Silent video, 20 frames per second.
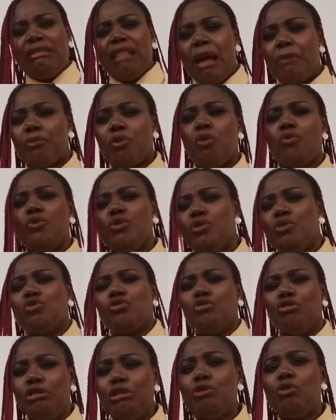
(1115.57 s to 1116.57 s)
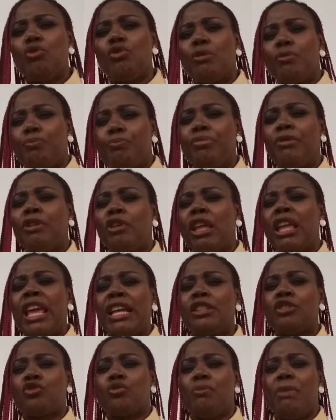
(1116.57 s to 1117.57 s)
Now I'm going to, you know,
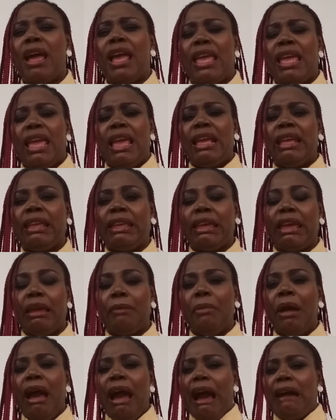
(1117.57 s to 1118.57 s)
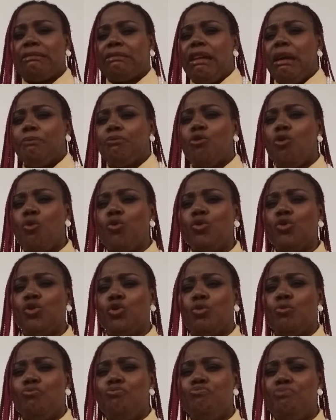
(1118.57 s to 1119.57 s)
get to my A game and I'm going
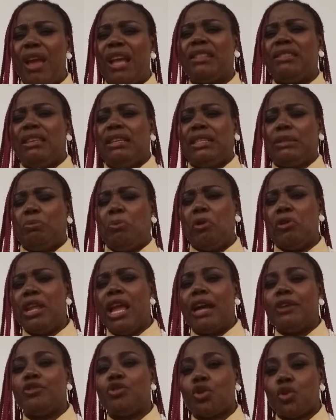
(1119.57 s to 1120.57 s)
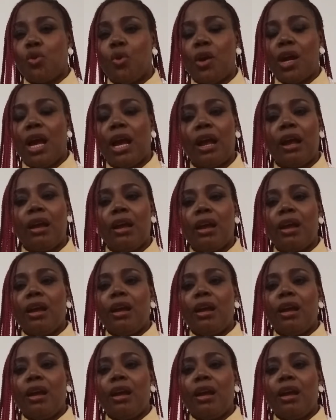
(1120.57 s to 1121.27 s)
to make this money and show her.